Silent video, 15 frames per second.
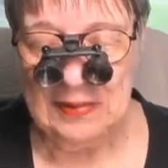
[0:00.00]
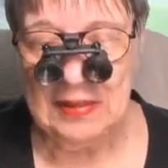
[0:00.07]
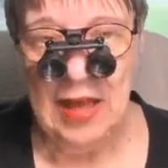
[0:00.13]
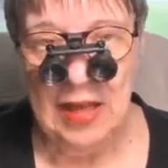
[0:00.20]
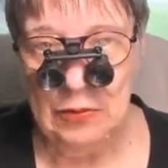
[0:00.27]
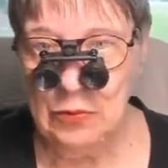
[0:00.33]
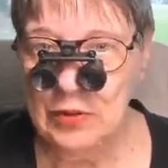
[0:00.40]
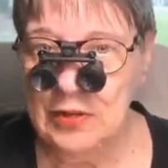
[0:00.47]

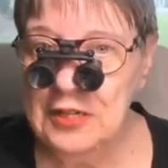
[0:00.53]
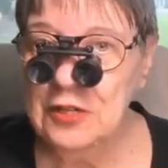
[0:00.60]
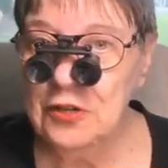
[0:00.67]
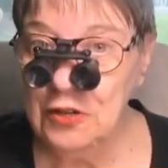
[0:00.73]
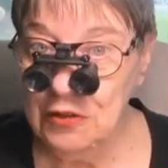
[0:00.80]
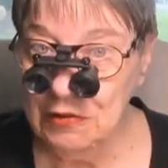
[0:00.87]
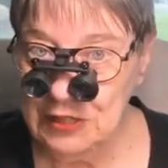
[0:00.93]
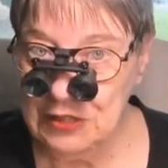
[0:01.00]
I will
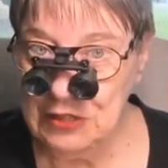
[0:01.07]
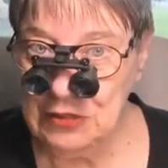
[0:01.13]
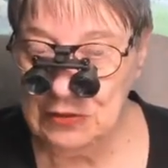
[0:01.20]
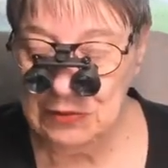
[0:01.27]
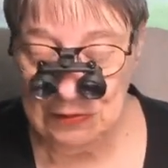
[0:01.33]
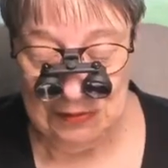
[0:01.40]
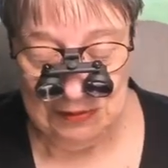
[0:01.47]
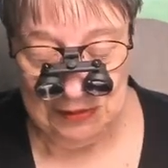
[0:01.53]
encourage
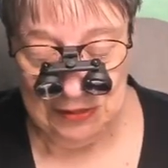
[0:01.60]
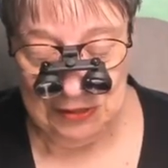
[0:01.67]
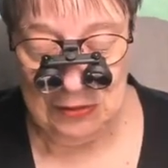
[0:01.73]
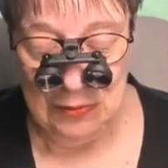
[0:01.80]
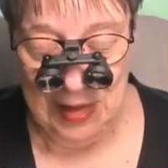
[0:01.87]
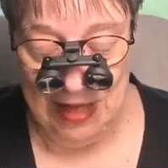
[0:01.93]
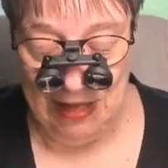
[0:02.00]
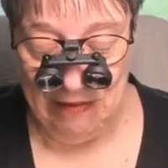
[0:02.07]
you
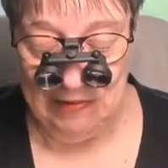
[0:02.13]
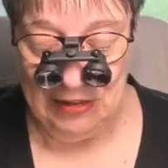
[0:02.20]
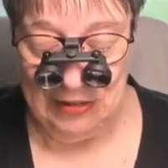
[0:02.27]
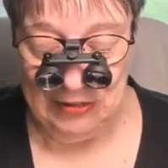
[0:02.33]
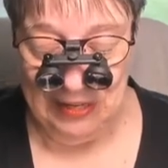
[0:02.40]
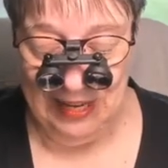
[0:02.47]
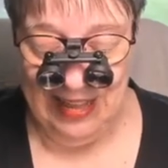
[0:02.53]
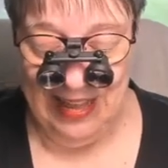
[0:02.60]
to have a
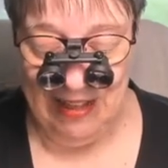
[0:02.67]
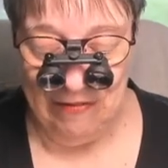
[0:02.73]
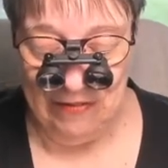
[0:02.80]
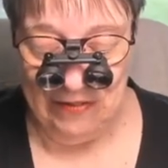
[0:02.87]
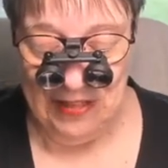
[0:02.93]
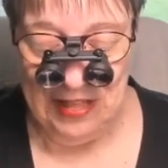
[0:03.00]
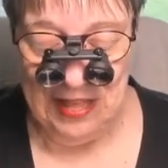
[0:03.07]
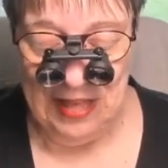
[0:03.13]
good laugh
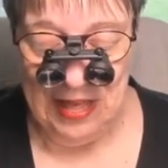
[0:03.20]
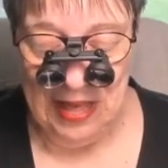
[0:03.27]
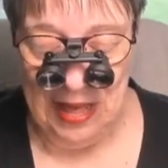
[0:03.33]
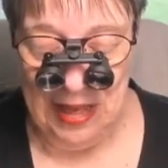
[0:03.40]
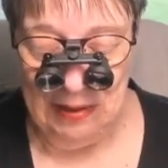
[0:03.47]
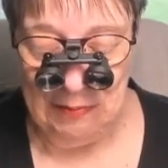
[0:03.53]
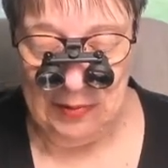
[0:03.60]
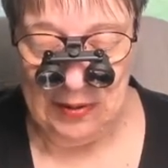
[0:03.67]

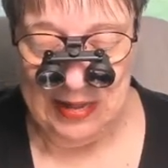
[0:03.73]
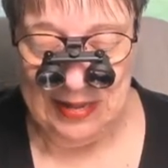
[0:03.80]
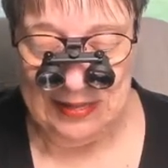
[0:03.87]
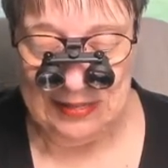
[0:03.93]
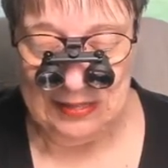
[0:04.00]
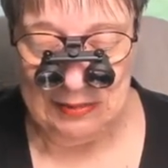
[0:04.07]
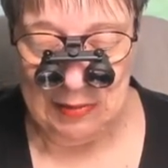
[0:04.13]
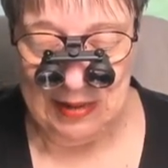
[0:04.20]
at my
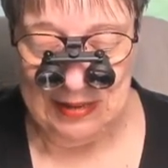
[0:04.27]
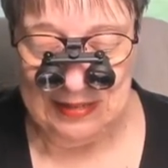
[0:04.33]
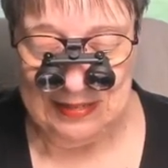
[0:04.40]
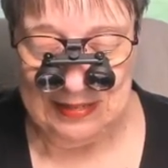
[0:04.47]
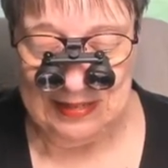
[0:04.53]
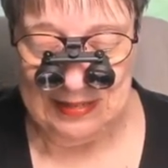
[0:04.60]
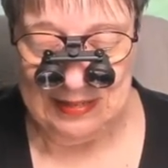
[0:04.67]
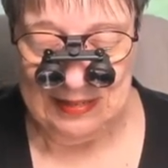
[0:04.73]

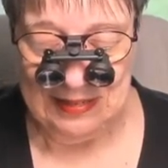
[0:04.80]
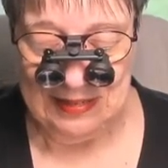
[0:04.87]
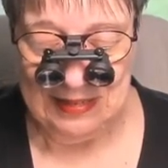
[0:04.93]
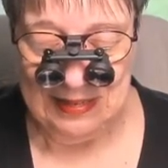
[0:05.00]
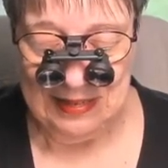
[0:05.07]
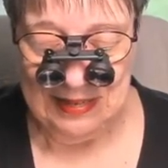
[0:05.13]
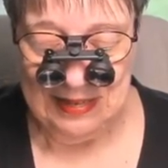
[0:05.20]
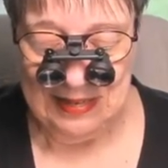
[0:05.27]
expense.
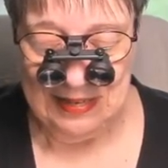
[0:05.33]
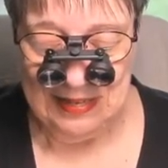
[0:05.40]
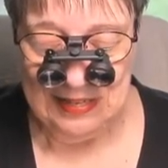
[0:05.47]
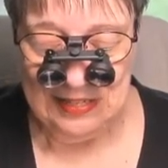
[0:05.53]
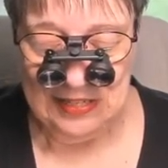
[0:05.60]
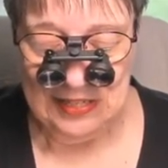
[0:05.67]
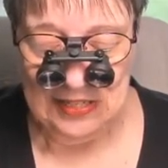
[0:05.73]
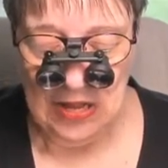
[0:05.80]

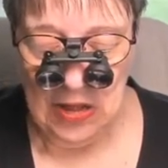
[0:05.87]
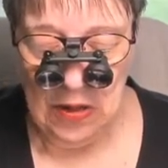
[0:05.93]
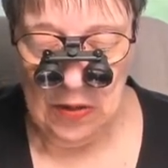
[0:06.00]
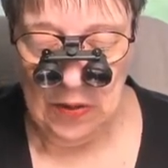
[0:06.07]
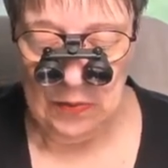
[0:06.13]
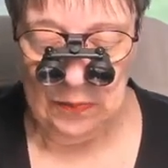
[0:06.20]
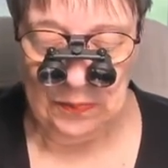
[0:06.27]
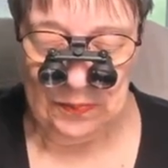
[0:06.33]

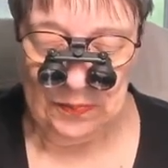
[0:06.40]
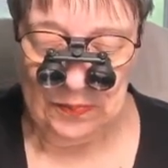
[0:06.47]
So,